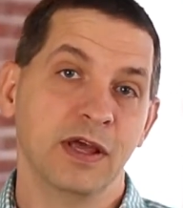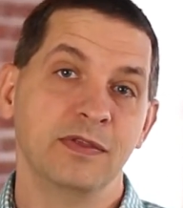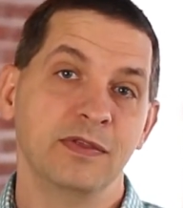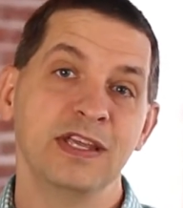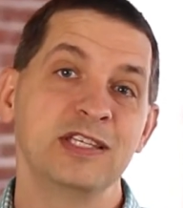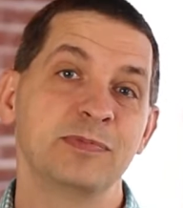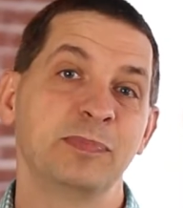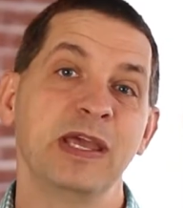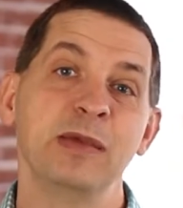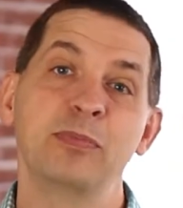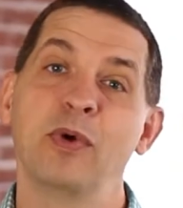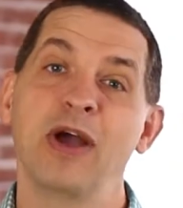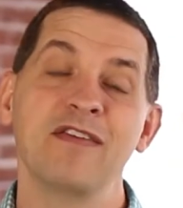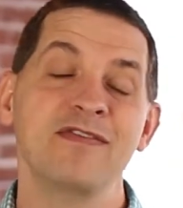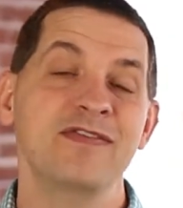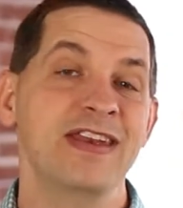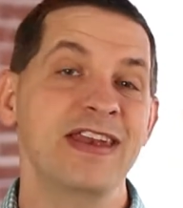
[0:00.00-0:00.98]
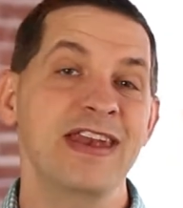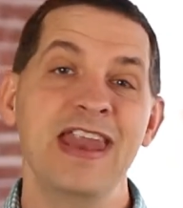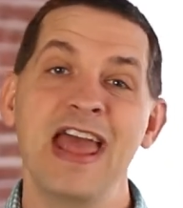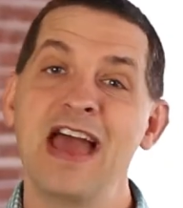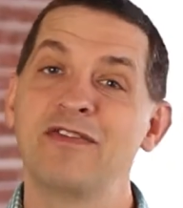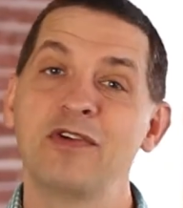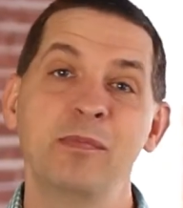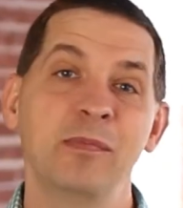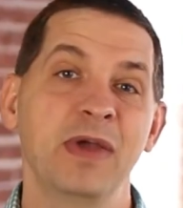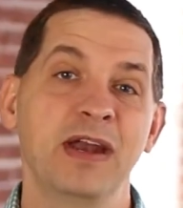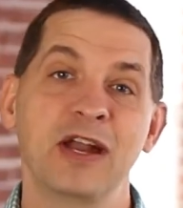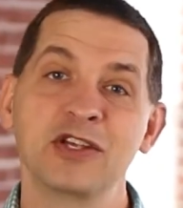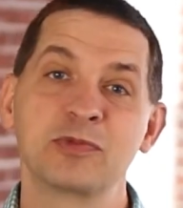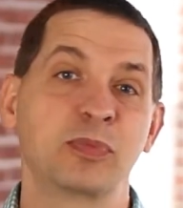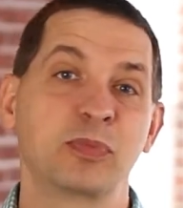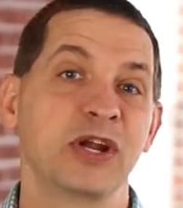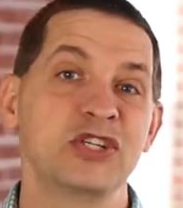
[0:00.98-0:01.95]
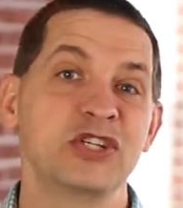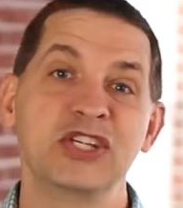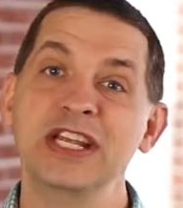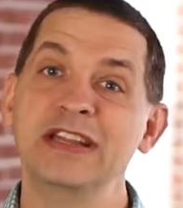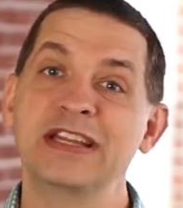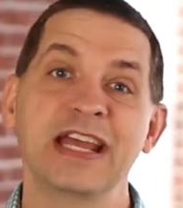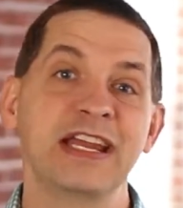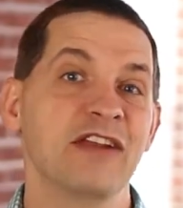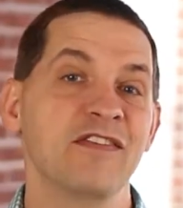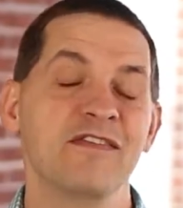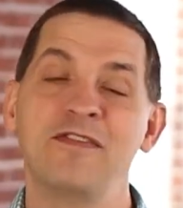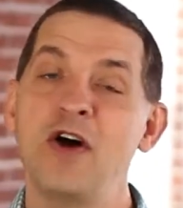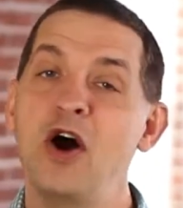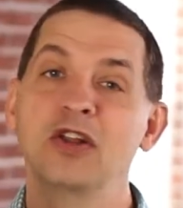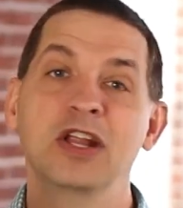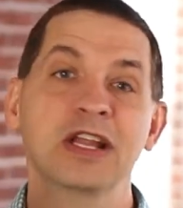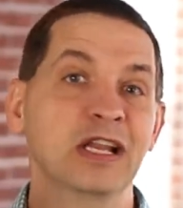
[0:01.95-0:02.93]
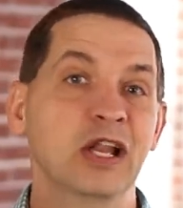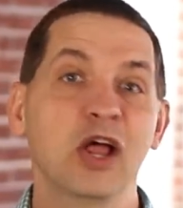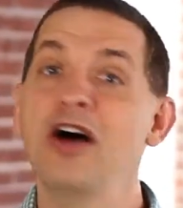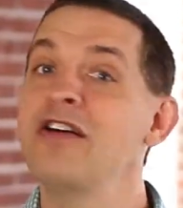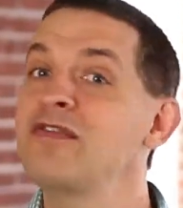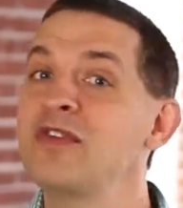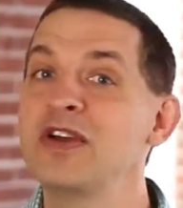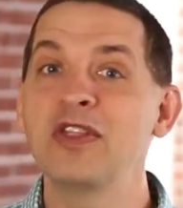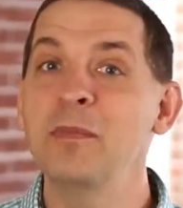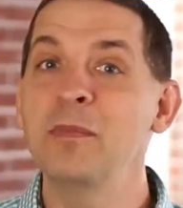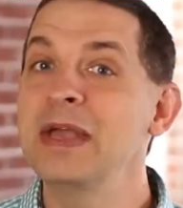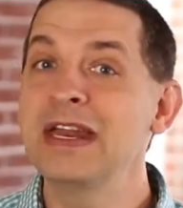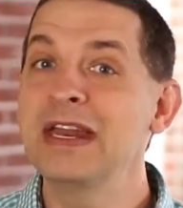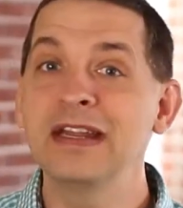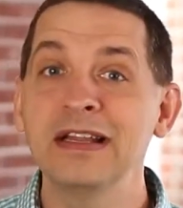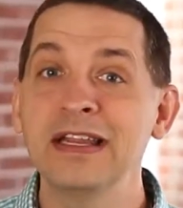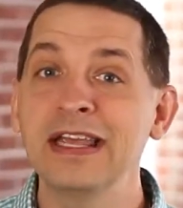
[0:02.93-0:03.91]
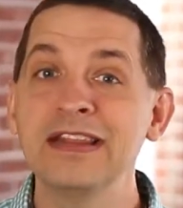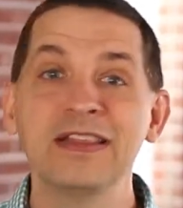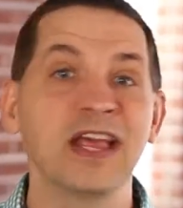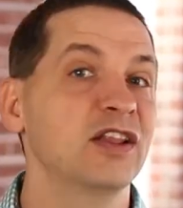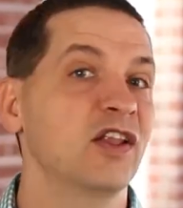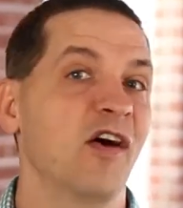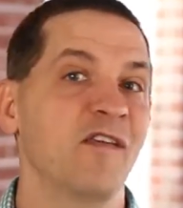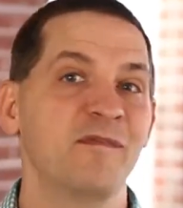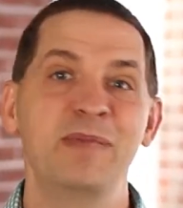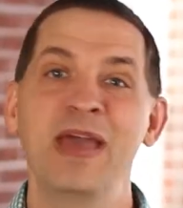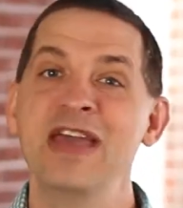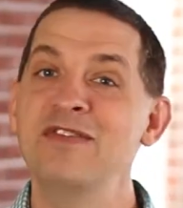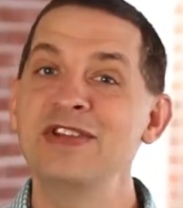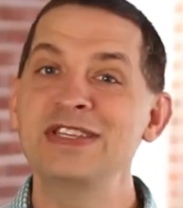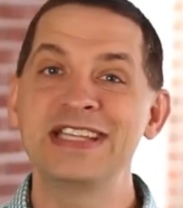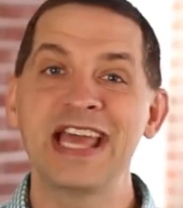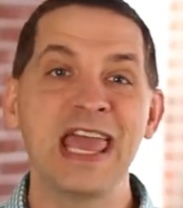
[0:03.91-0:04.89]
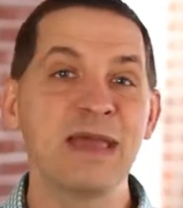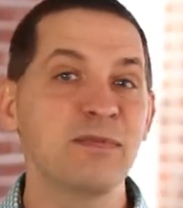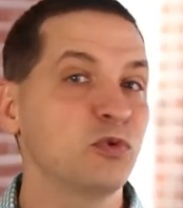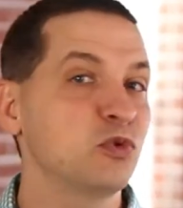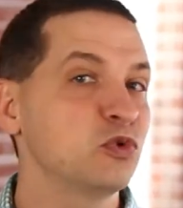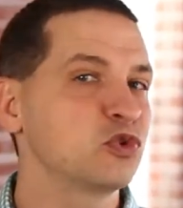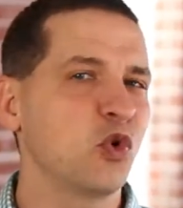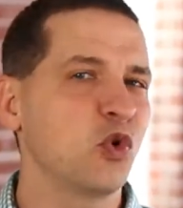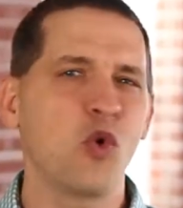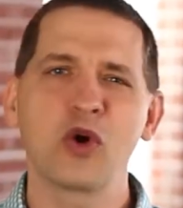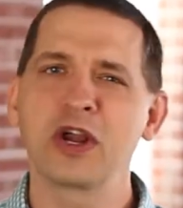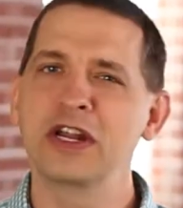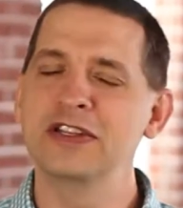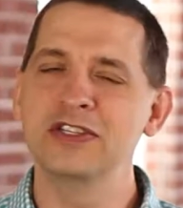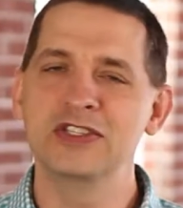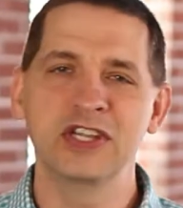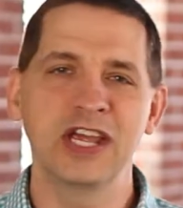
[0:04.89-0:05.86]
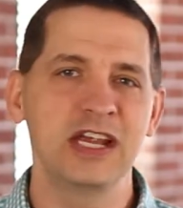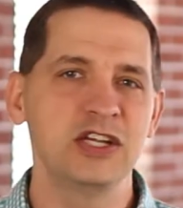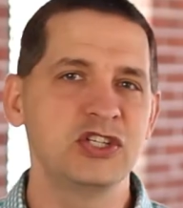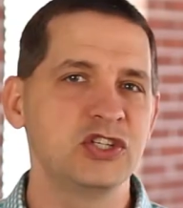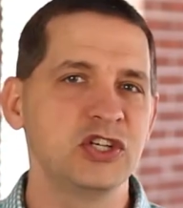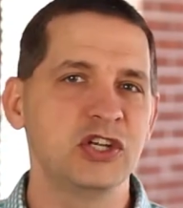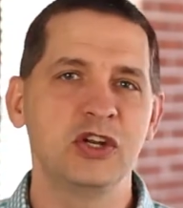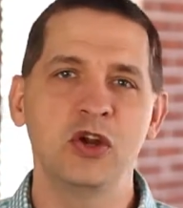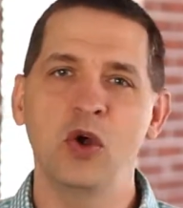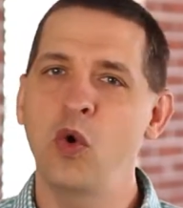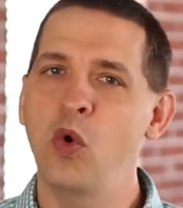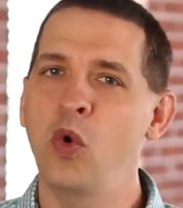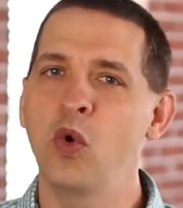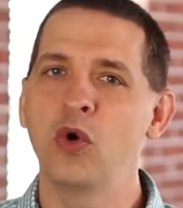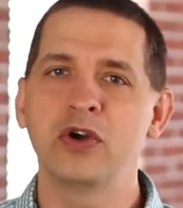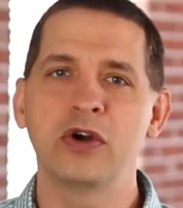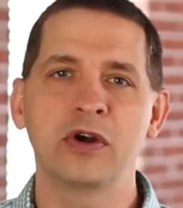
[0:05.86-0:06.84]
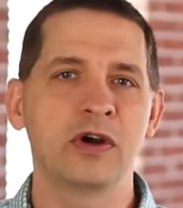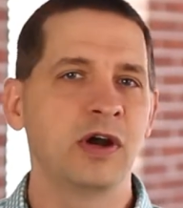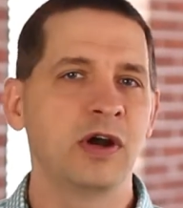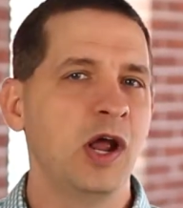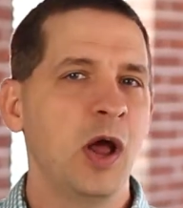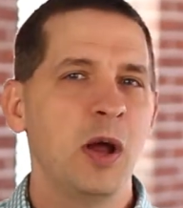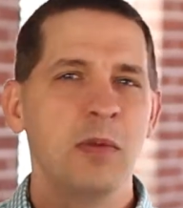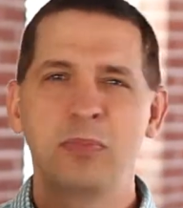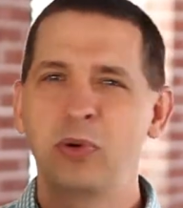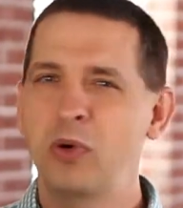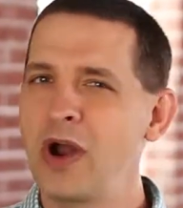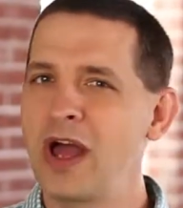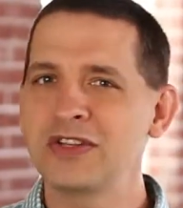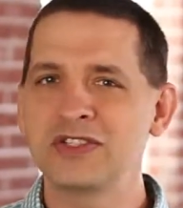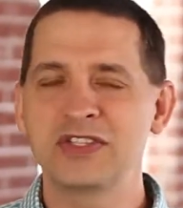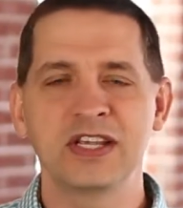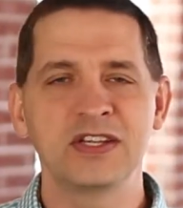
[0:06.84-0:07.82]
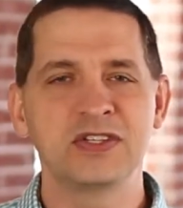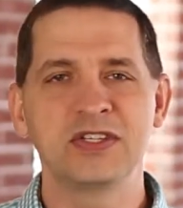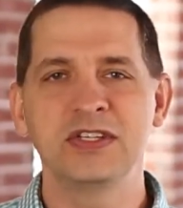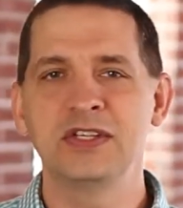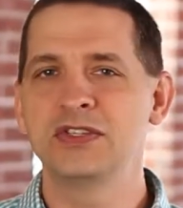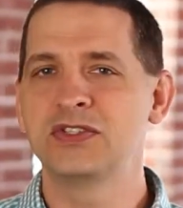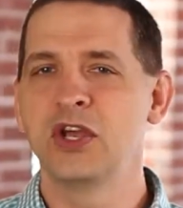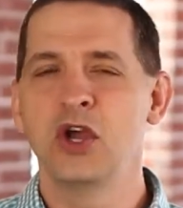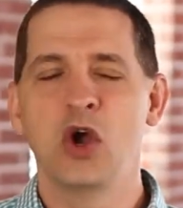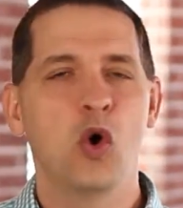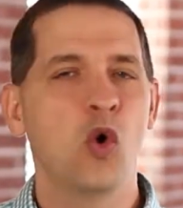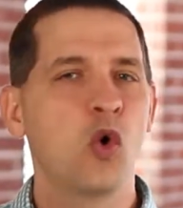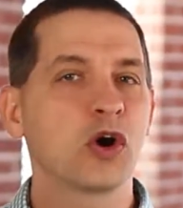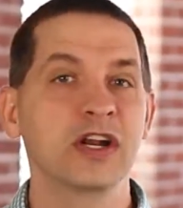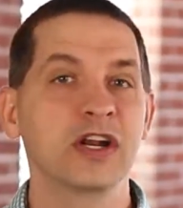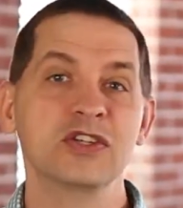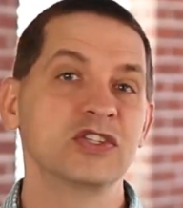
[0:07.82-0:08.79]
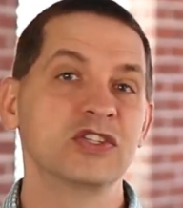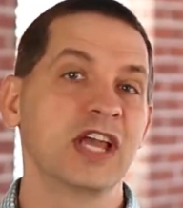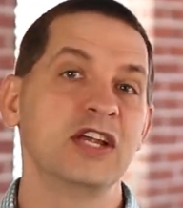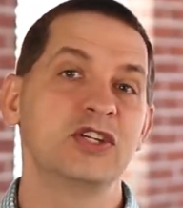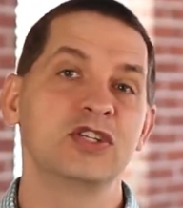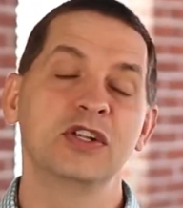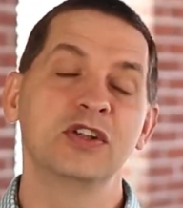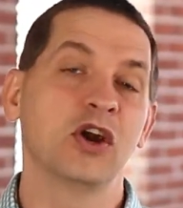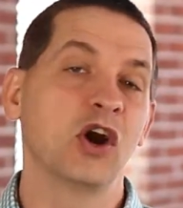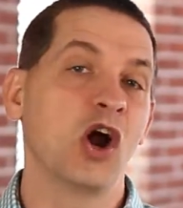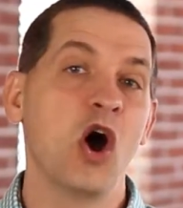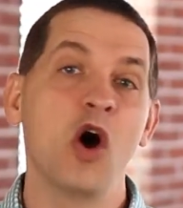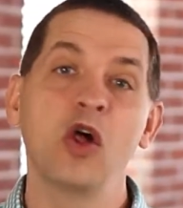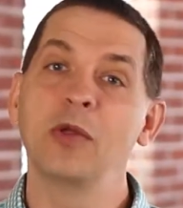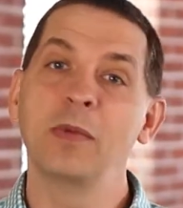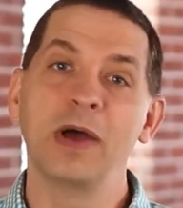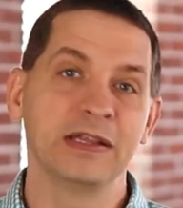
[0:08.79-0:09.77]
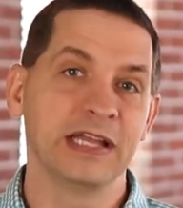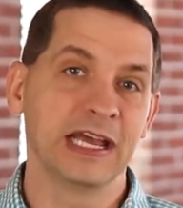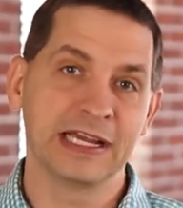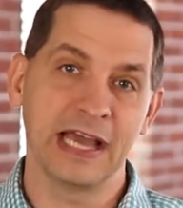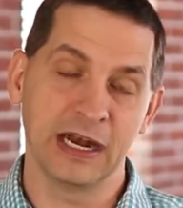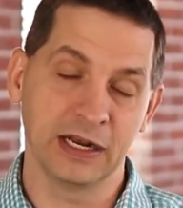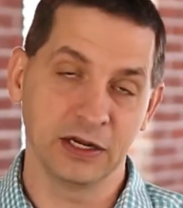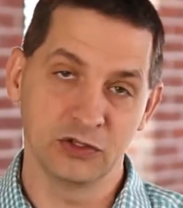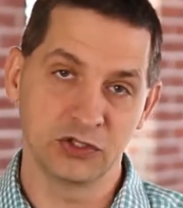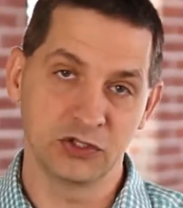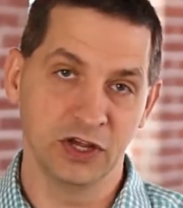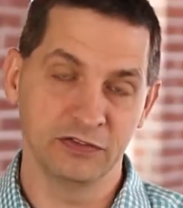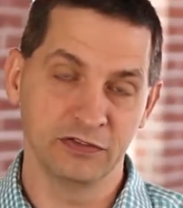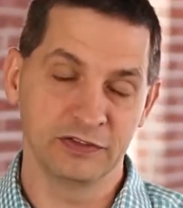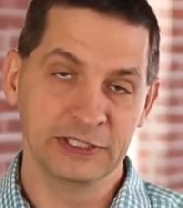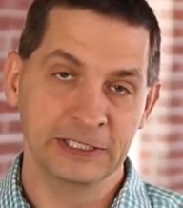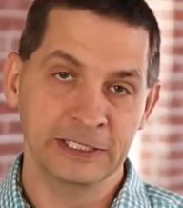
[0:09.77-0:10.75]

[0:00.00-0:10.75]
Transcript: These people have never met a spreadsheet they didn't fall in love with immediately. They love pivot tables, organization, order, processes, organization. They're all about that kind of good stuff.